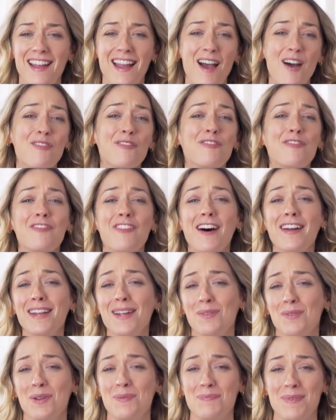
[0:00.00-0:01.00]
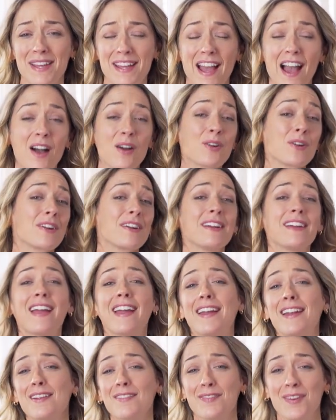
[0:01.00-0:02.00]
how fun it would be, how
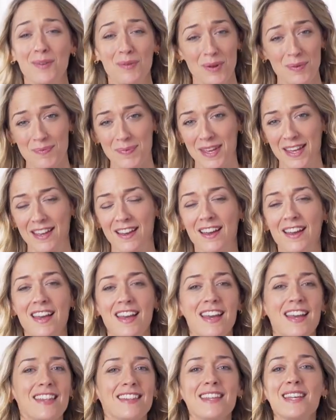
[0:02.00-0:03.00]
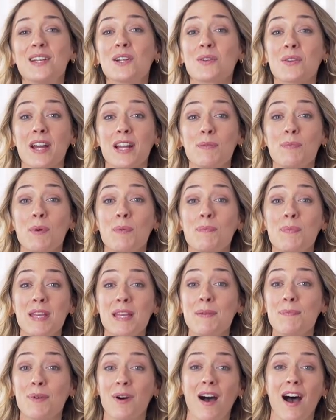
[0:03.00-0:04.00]
creative it would be, the incredible
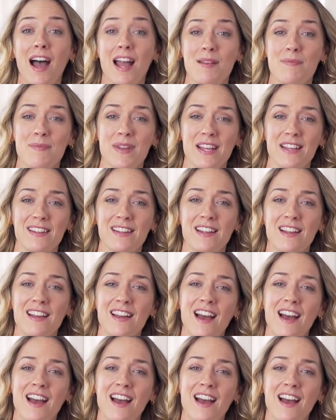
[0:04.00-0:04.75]
people I'd meet.